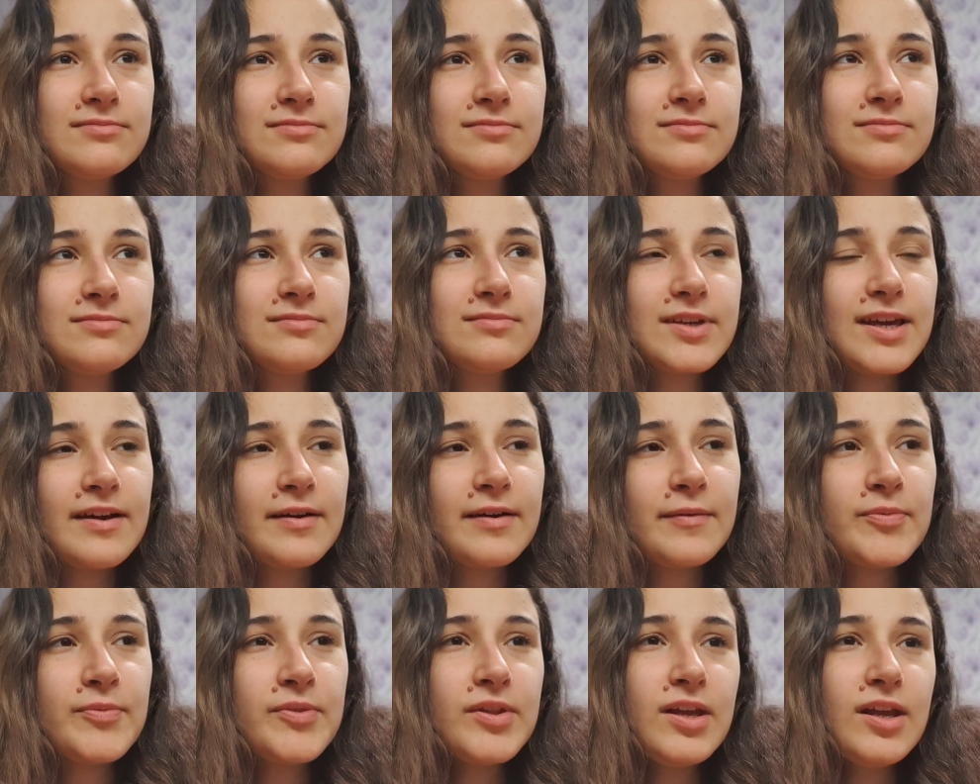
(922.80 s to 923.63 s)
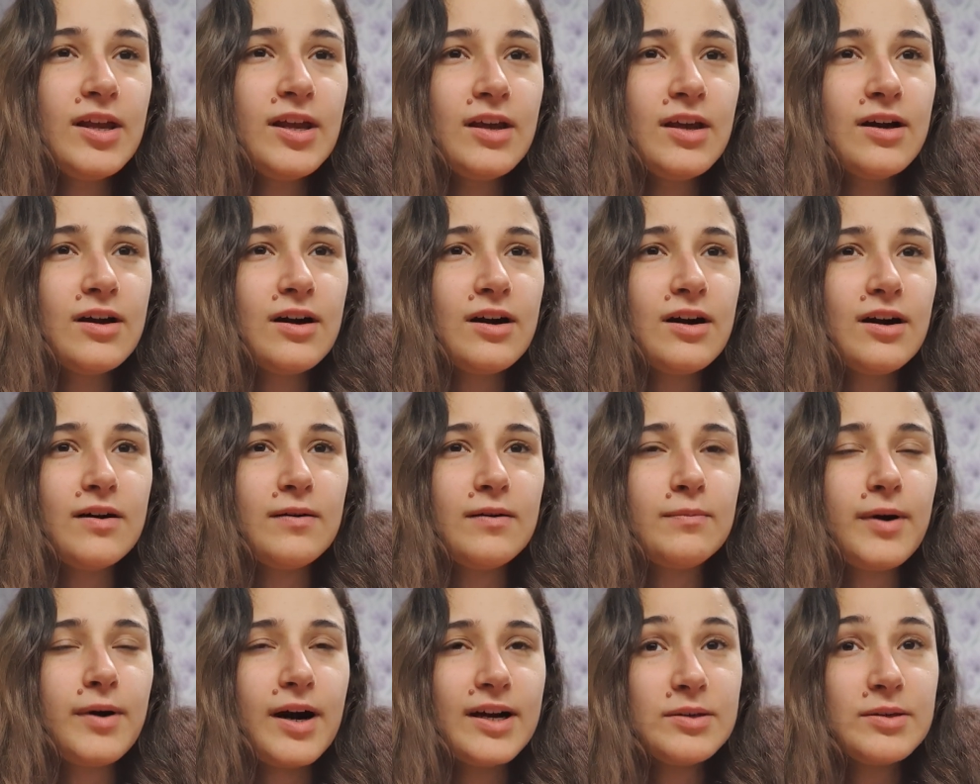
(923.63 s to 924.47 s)
Yeah.
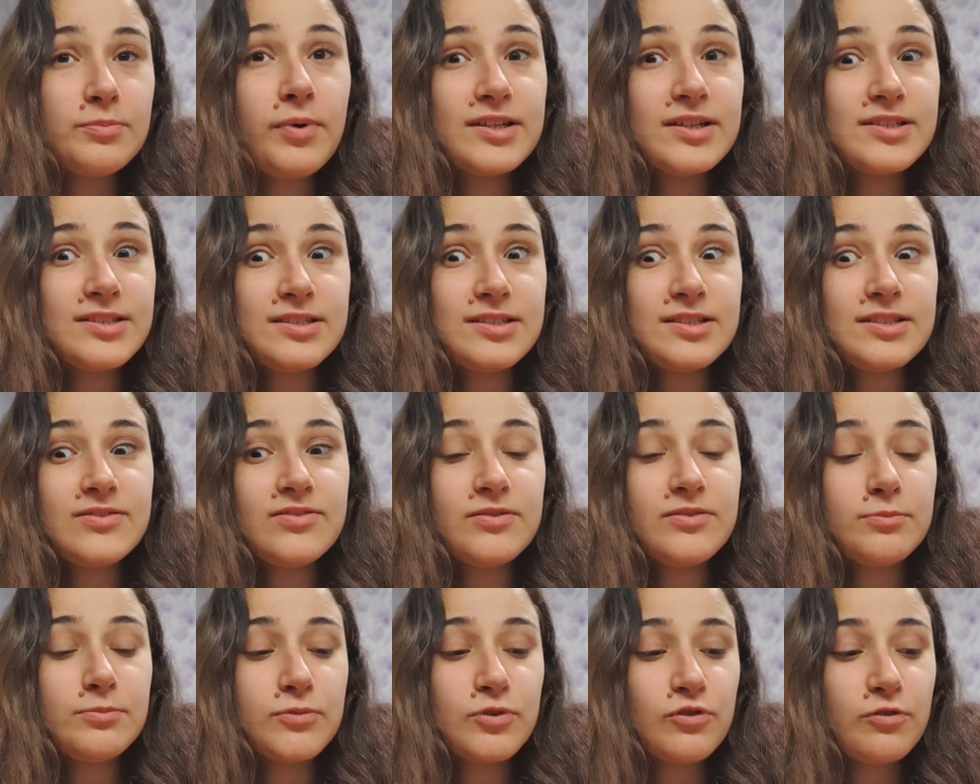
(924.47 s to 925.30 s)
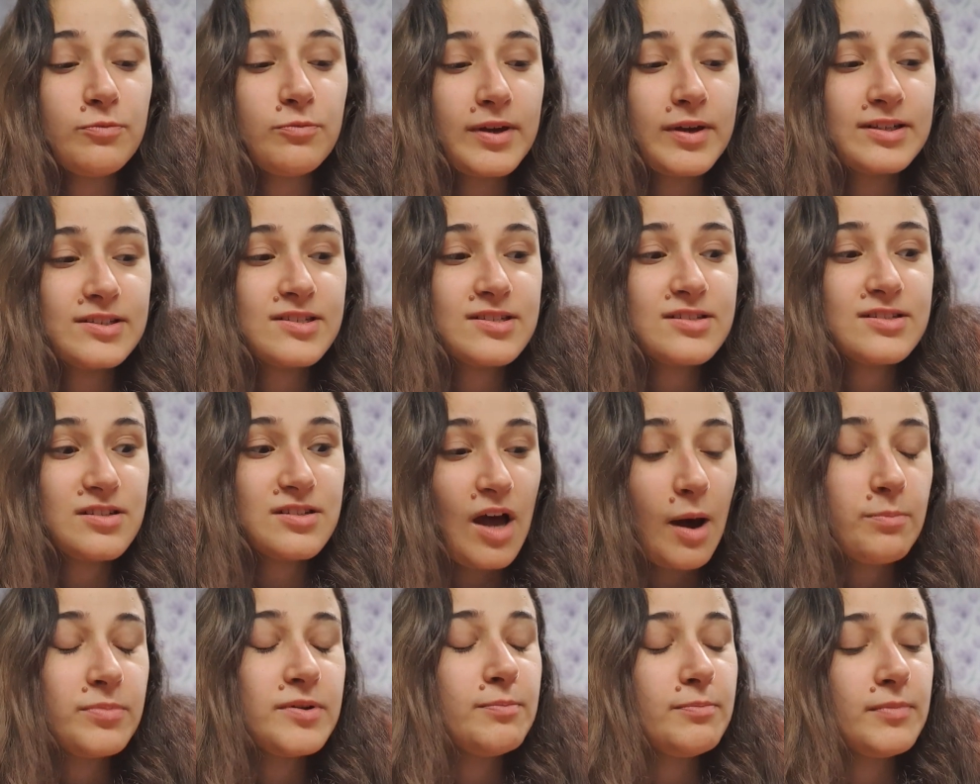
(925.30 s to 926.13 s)
Body positivity movement
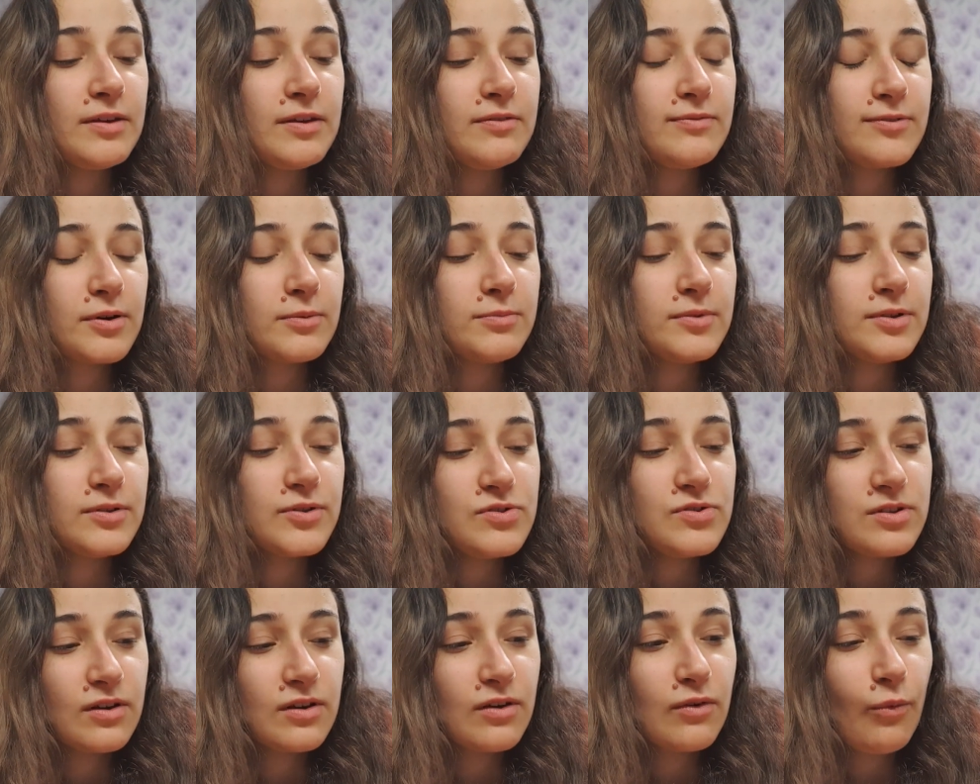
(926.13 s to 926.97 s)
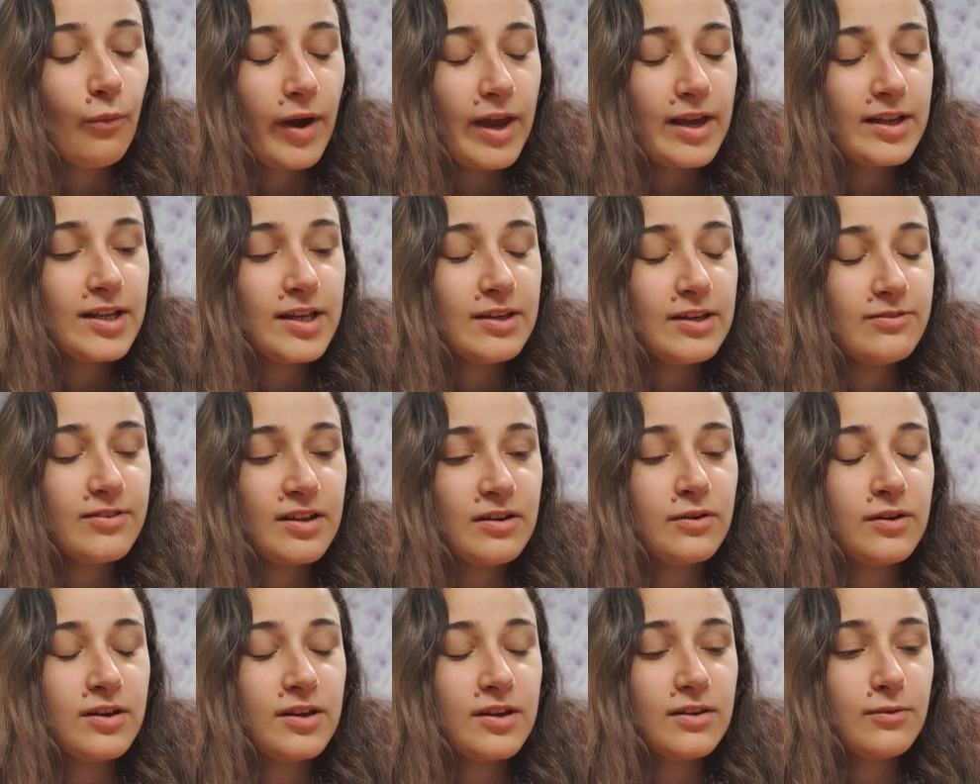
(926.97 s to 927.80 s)
stopped me from losing weight
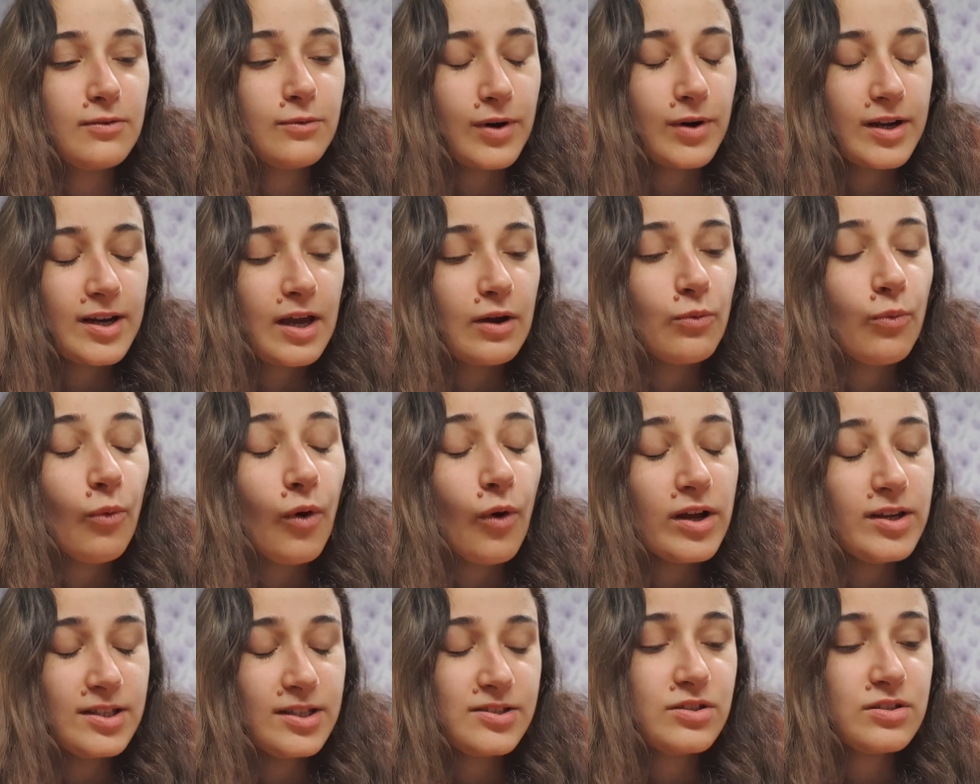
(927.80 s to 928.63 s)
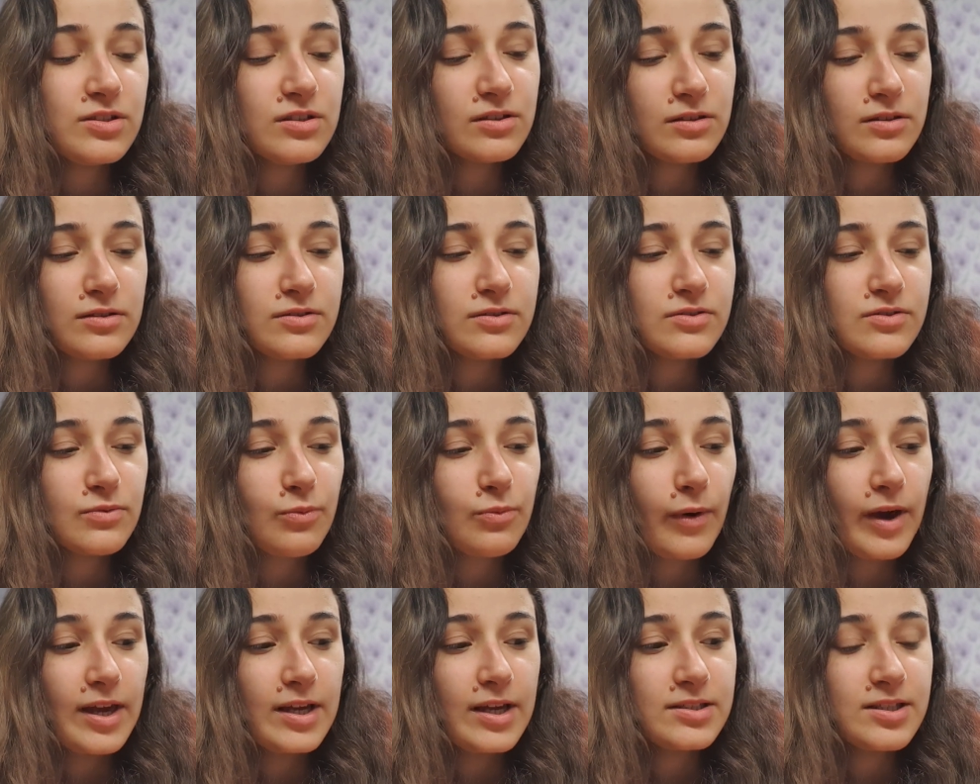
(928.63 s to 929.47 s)
even when I wanted to lose
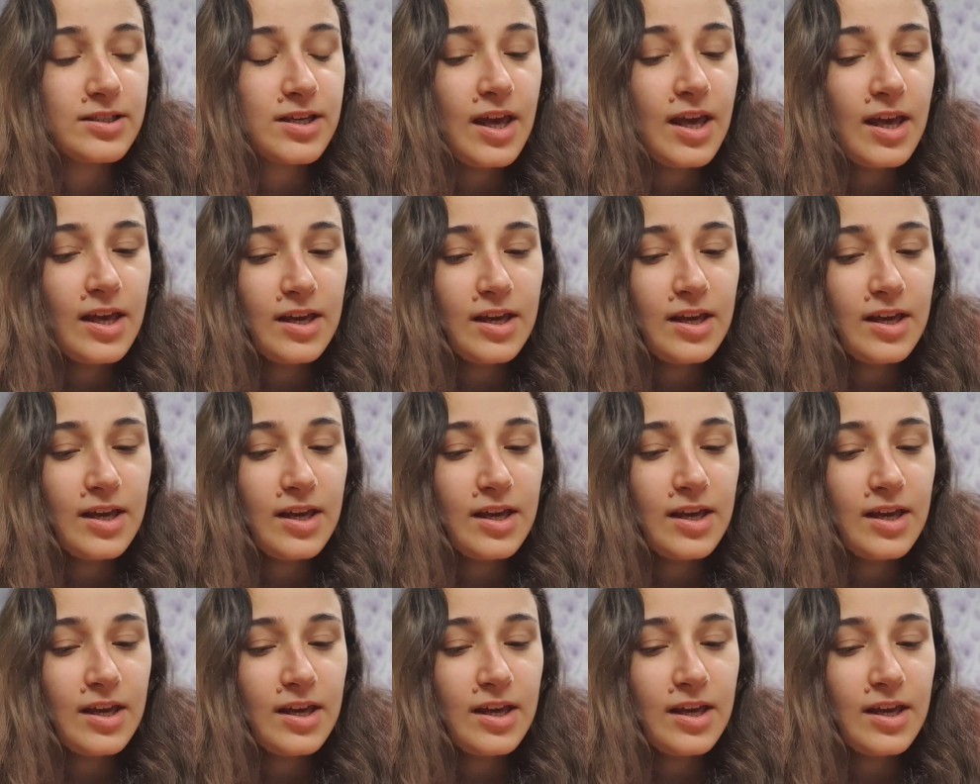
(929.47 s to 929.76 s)
weight.